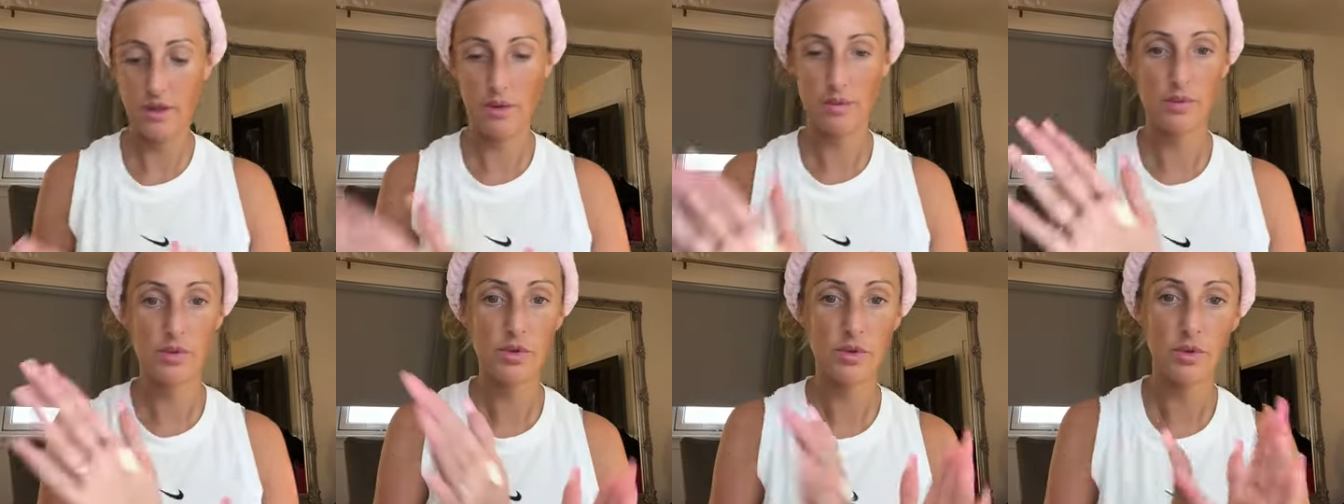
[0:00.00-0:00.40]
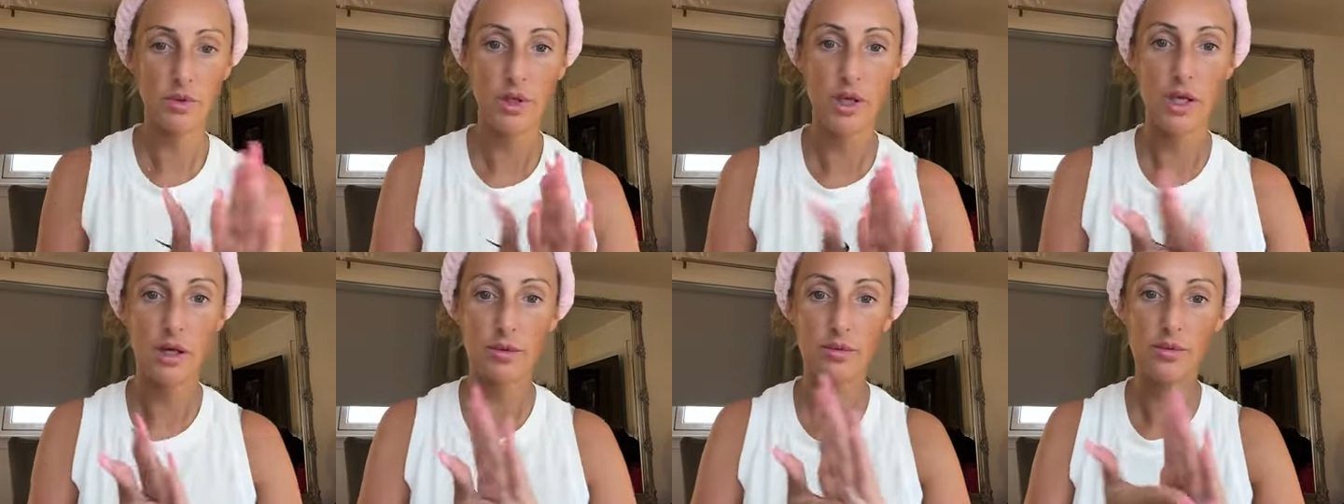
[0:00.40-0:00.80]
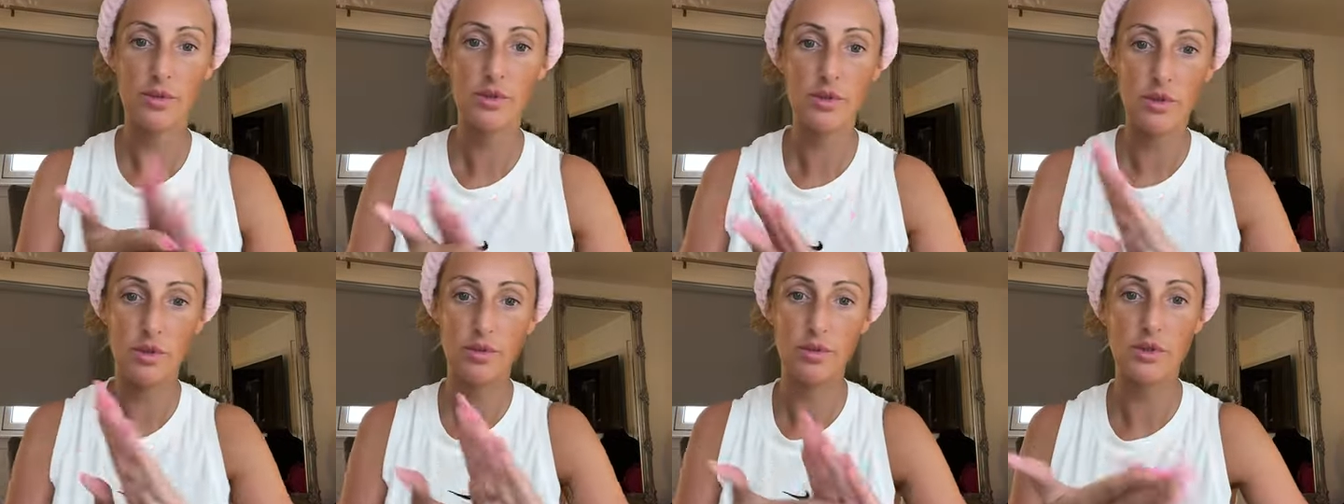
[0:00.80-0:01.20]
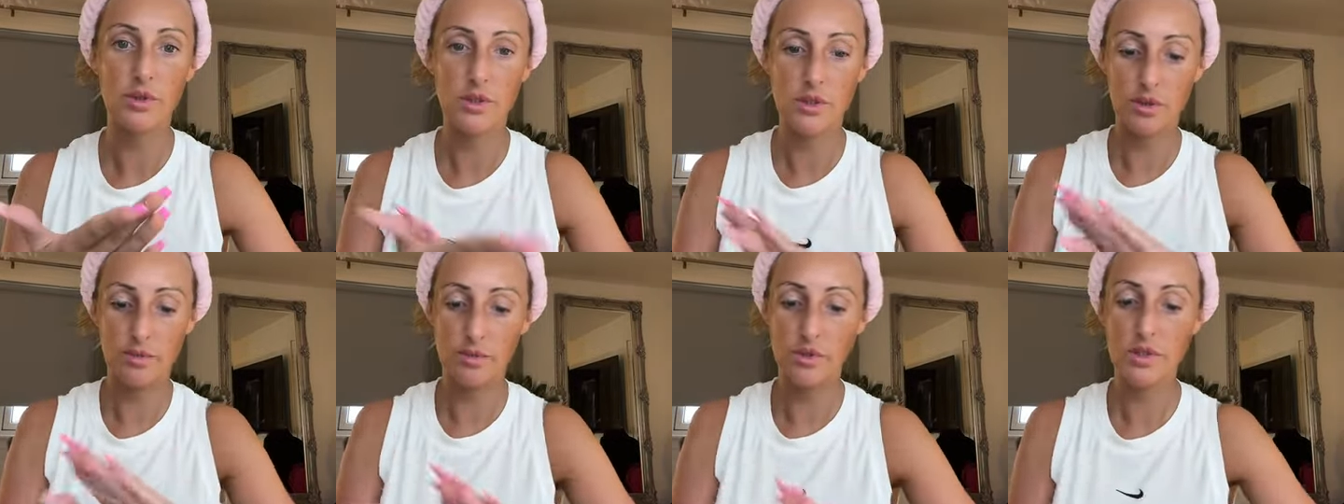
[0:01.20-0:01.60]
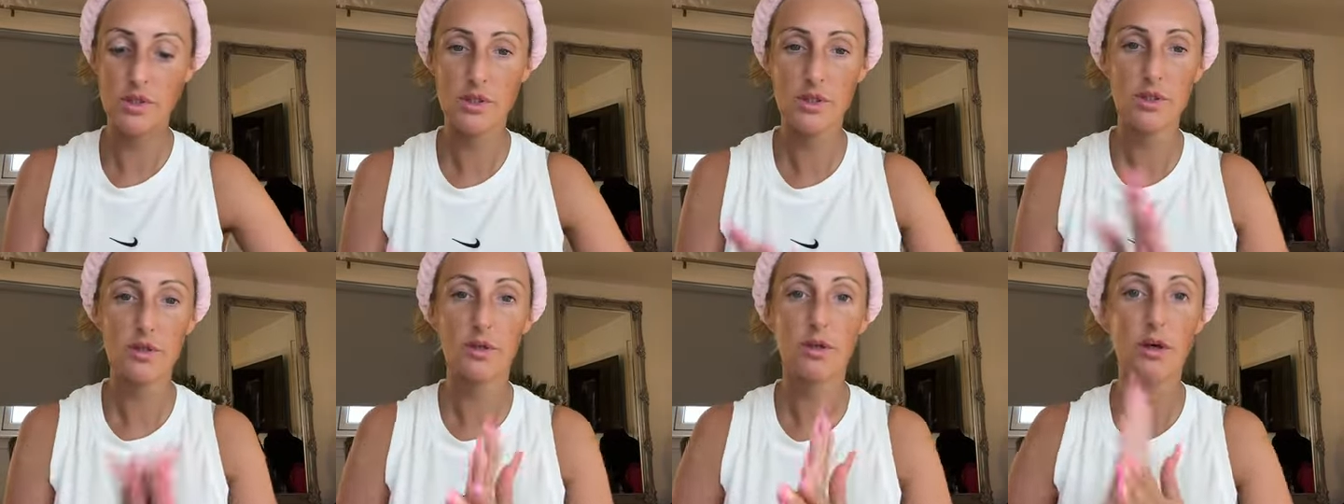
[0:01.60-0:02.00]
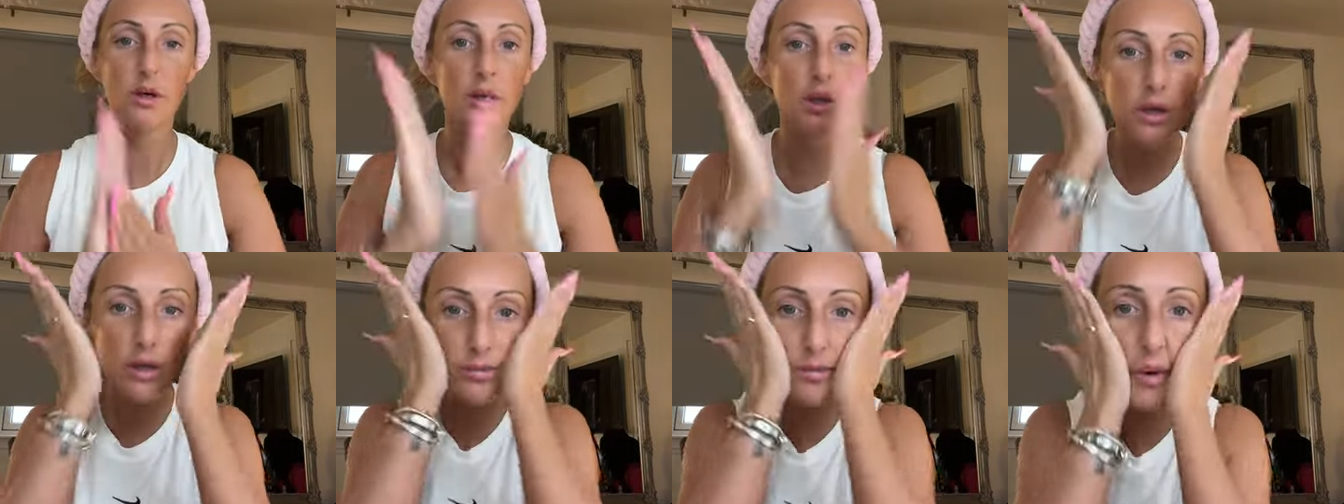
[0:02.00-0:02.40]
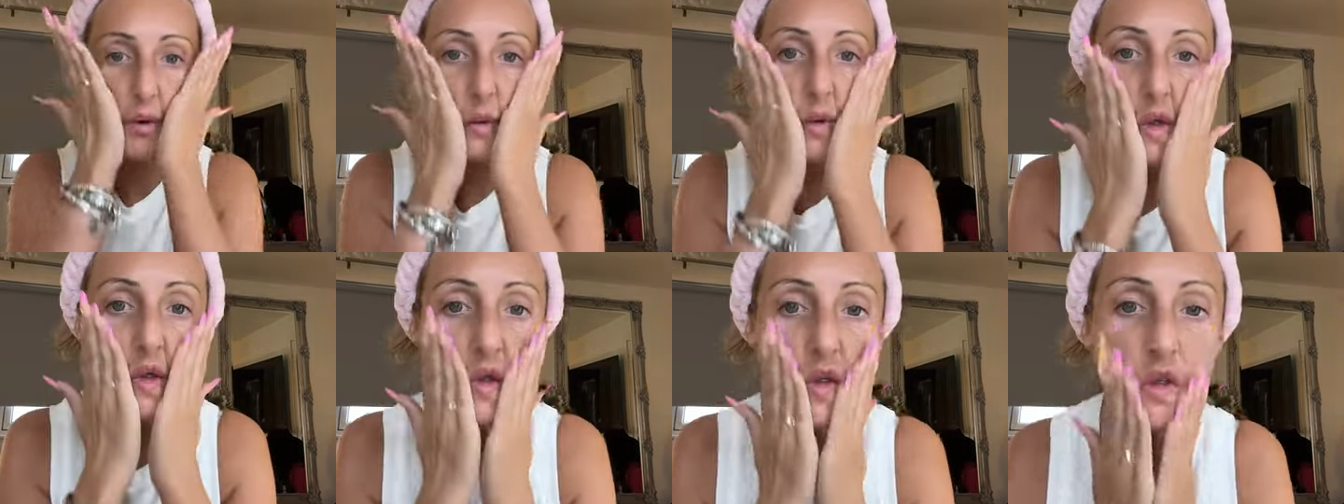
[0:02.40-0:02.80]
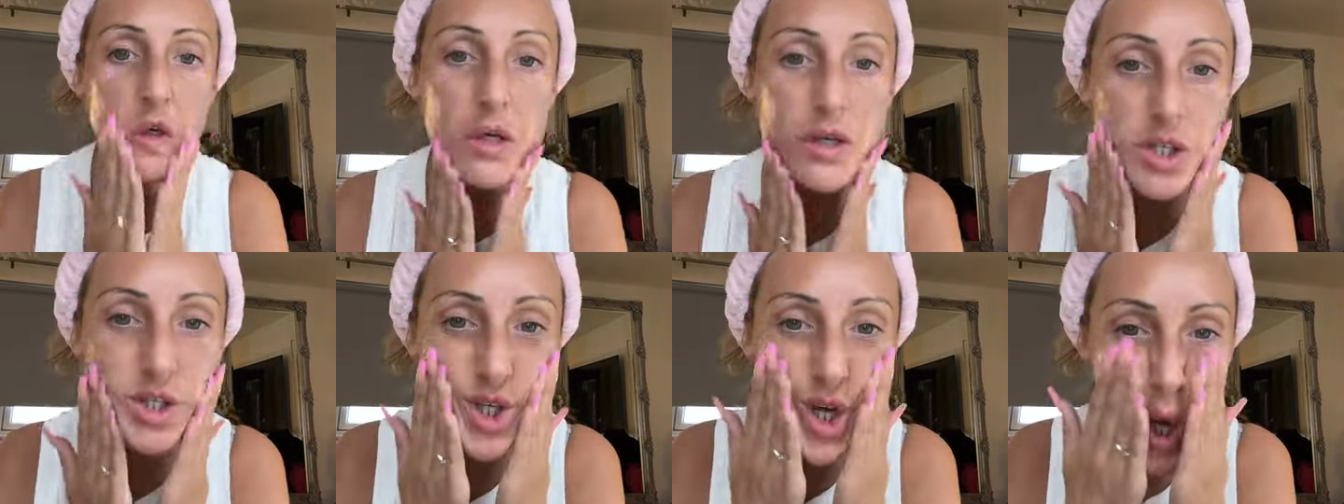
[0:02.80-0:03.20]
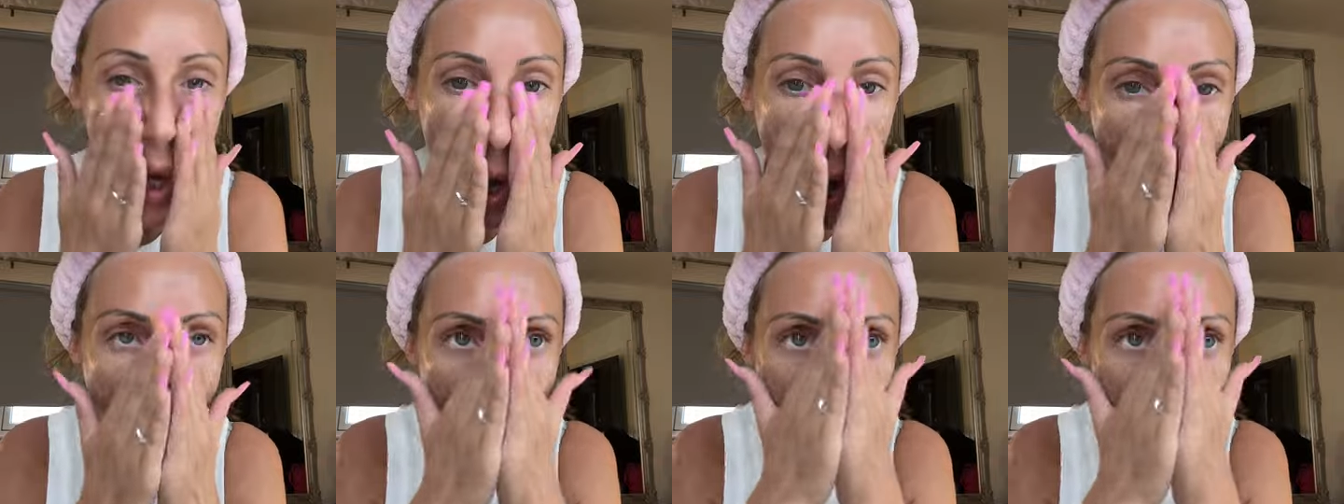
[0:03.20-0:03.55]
So yeah, I'm just going to put some of this on. And will you, Georgia?